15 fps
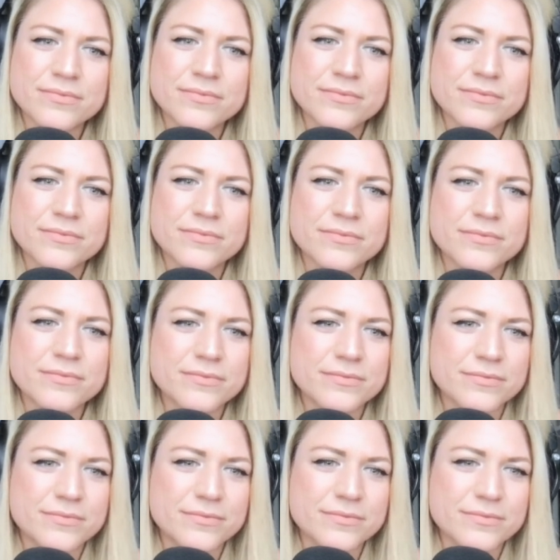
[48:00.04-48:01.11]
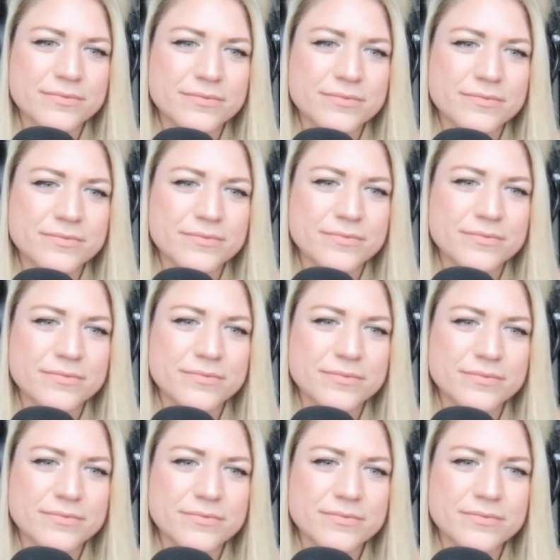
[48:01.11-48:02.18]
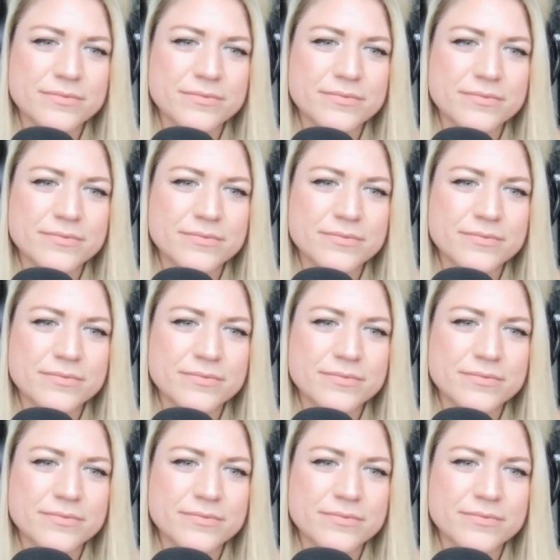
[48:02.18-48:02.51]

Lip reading: This person isn't speaking.